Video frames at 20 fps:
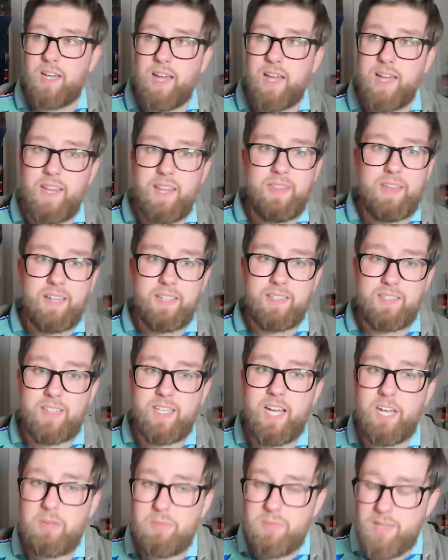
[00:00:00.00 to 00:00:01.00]
And in that
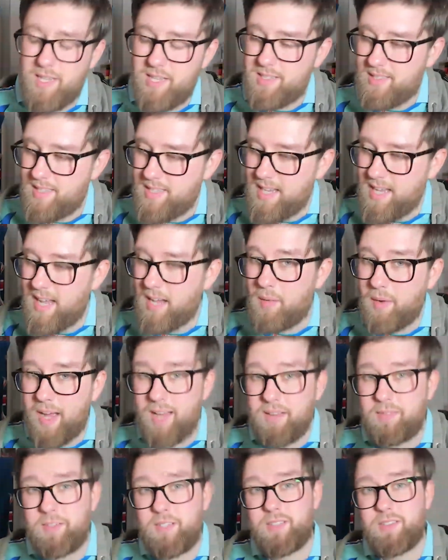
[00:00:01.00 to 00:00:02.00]
time, he is now
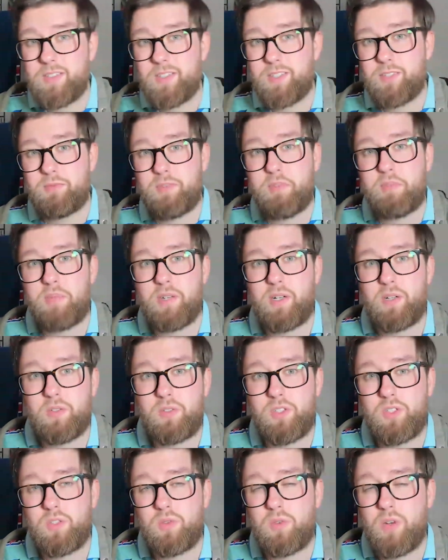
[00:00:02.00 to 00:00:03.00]
having to rebuild
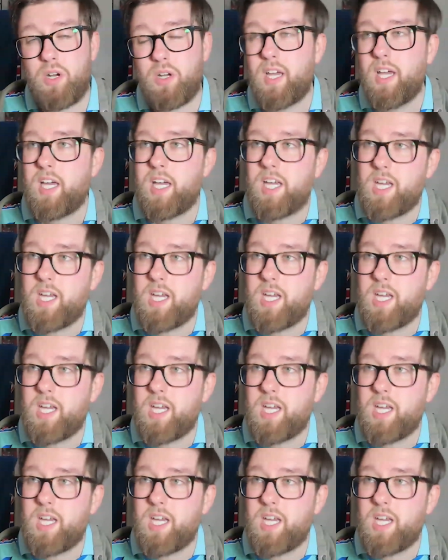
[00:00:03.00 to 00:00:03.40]
the squad.